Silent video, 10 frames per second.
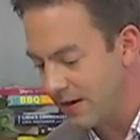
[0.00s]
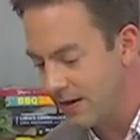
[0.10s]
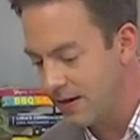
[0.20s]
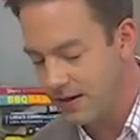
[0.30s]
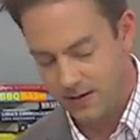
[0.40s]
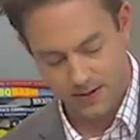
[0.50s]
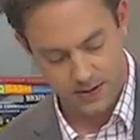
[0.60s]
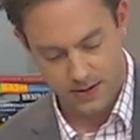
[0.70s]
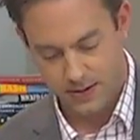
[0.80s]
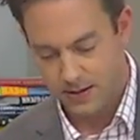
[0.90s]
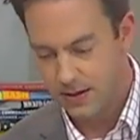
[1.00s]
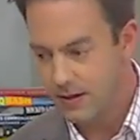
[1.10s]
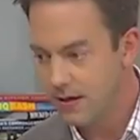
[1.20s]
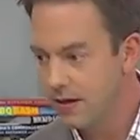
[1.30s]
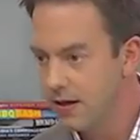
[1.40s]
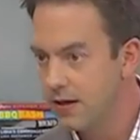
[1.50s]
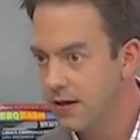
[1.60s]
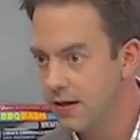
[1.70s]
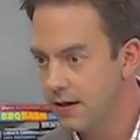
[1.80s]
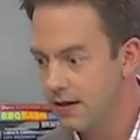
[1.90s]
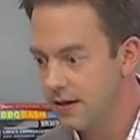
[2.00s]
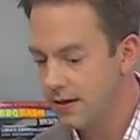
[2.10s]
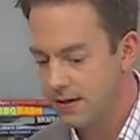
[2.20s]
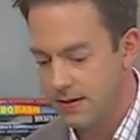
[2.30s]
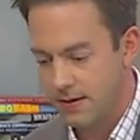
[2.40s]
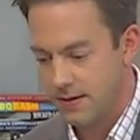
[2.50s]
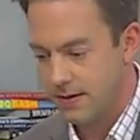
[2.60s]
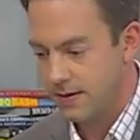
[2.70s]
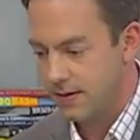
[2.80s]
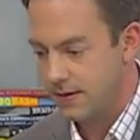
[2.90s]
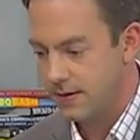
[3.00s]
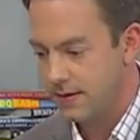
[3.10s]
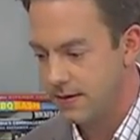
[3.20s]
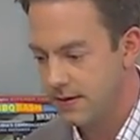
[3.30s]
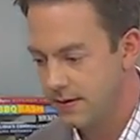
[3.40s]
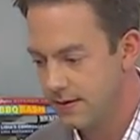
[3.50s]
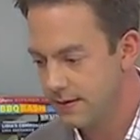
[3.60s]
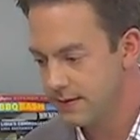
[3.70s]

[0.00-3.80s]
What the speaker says: (silent)